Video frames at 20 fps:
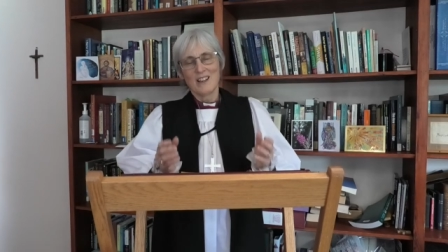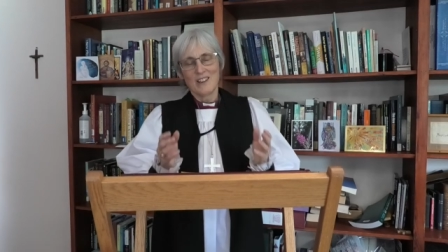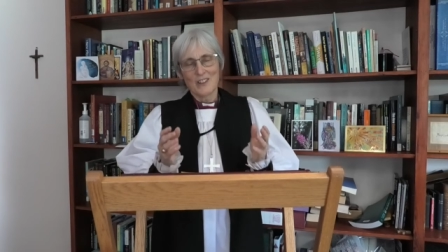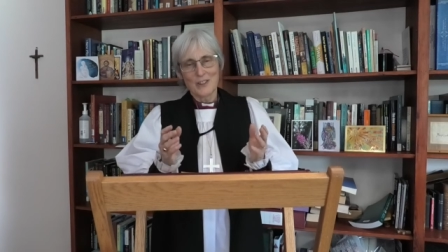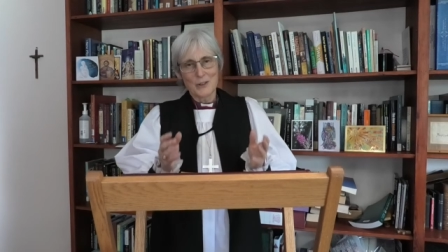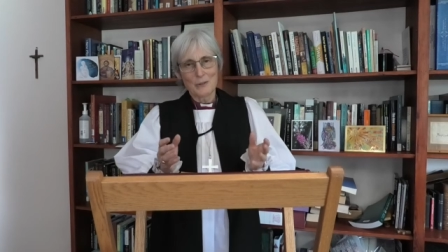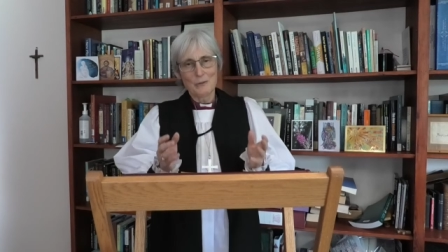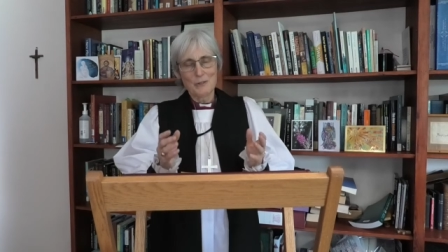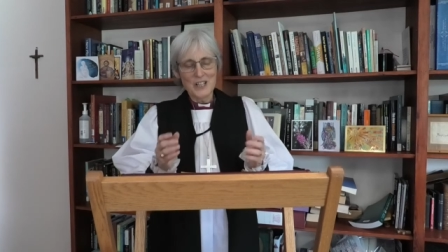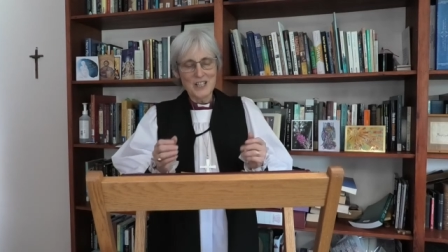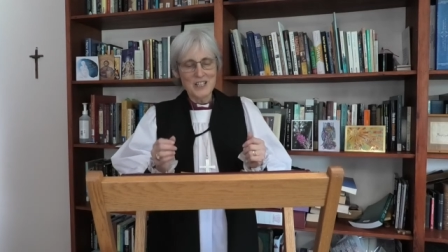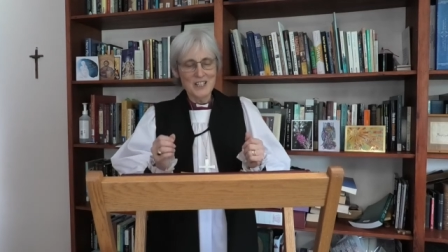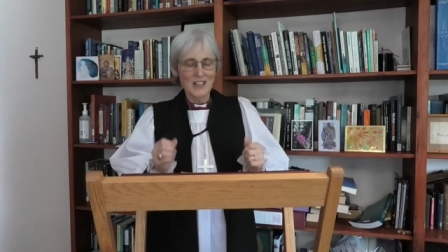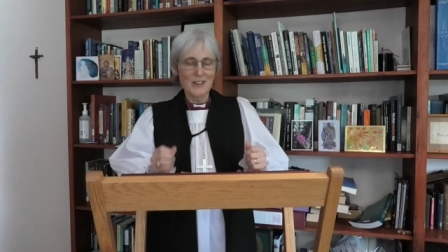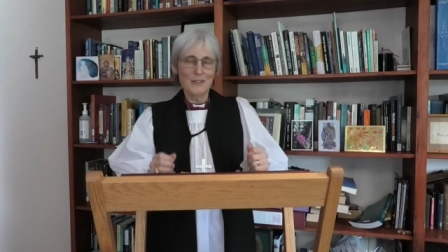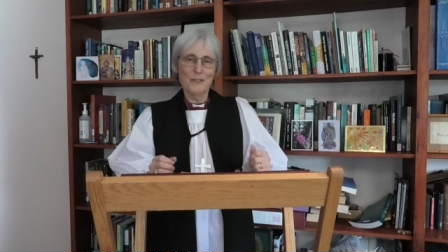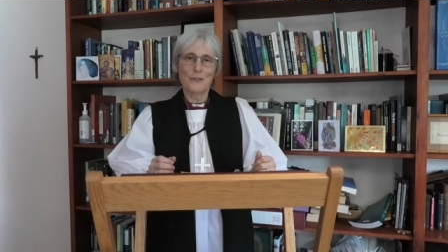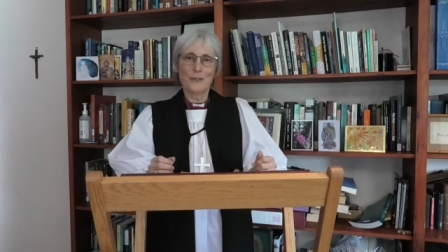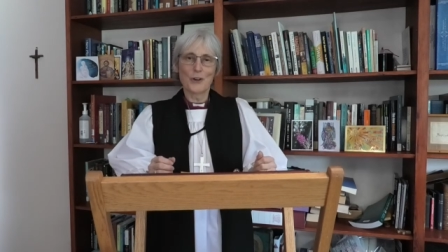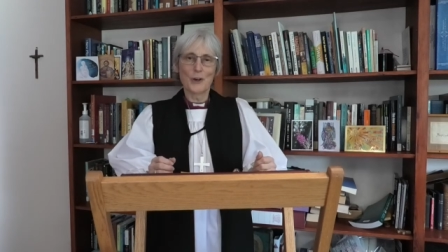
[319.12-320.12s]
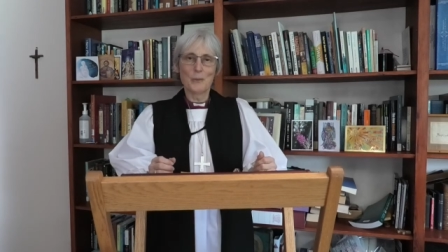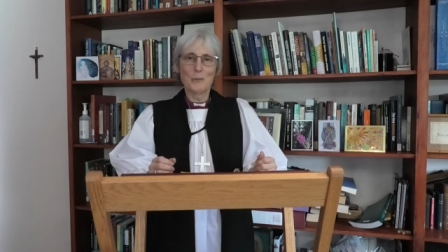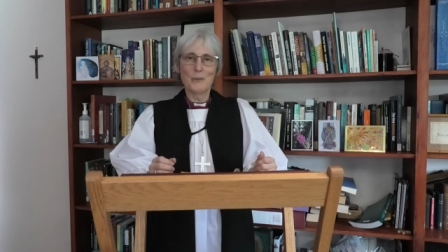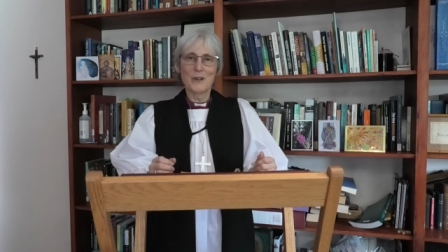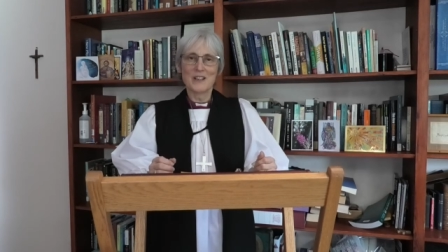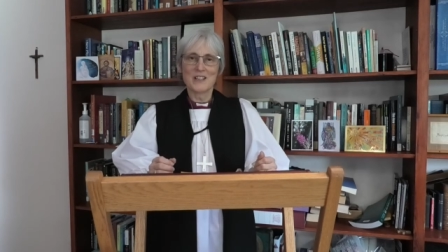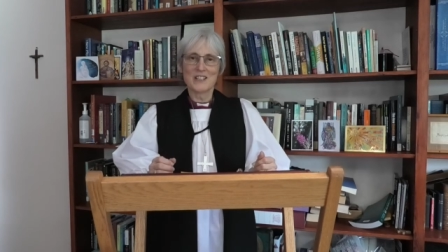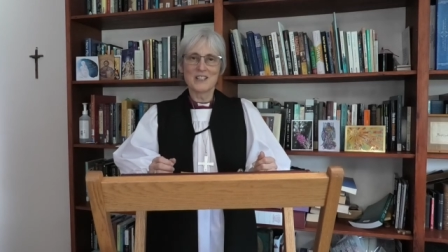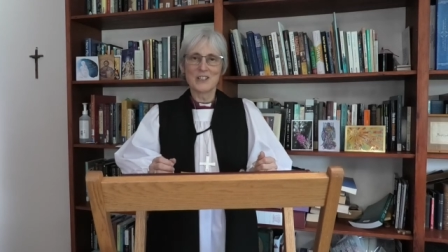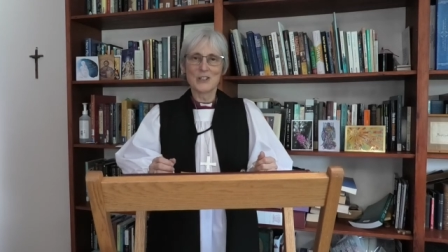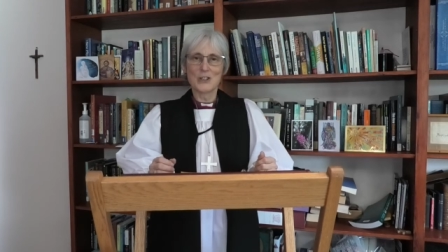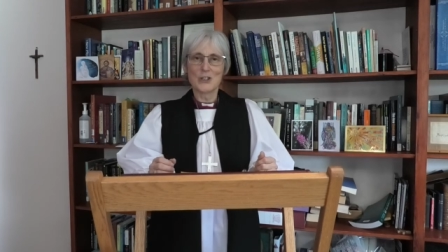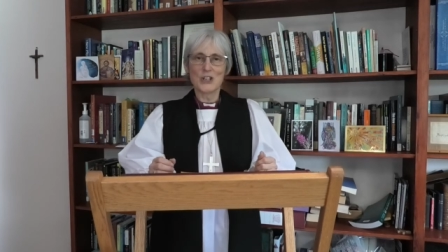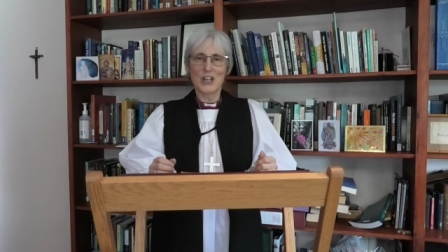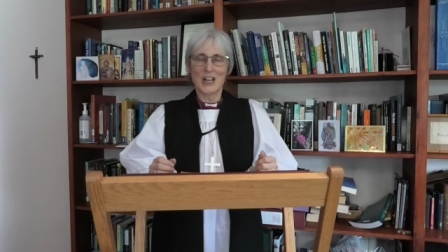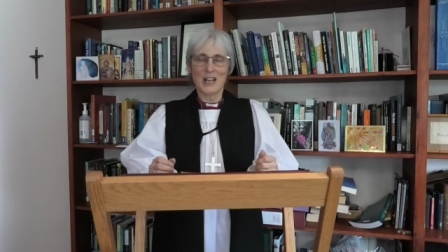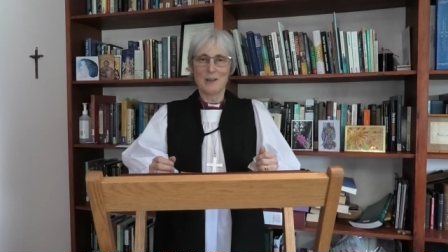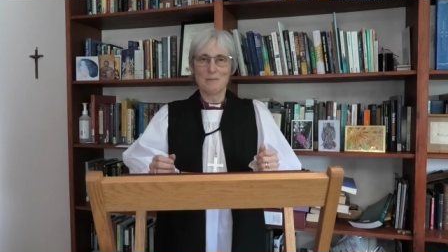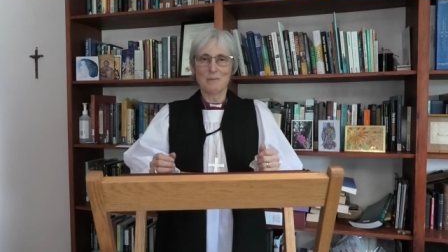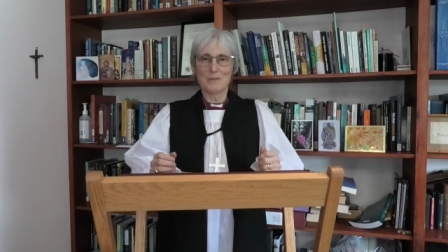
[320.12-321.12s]
the reading from St.
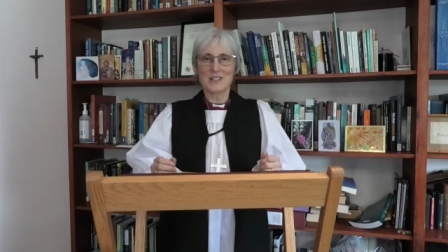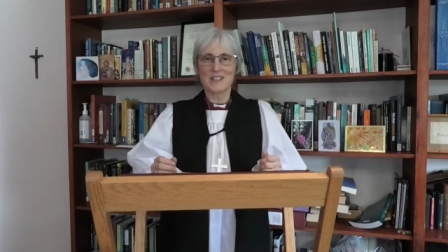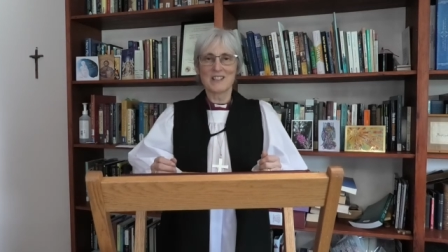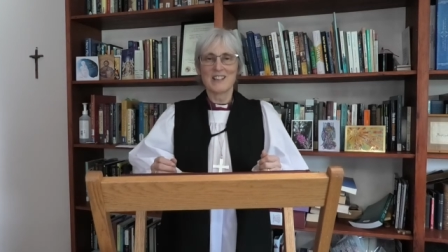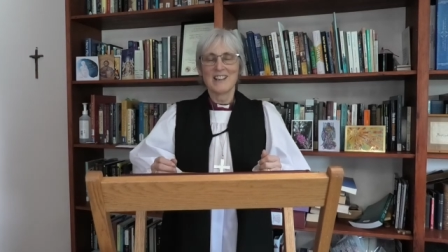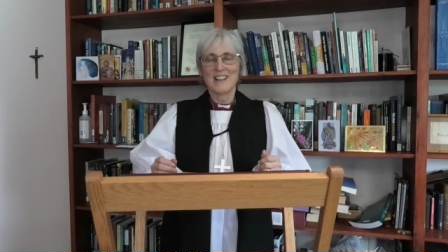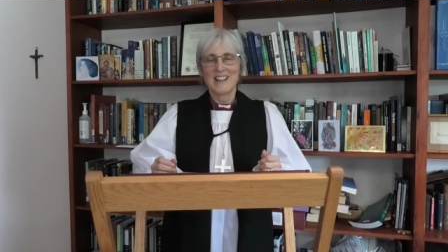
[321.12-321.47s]
James.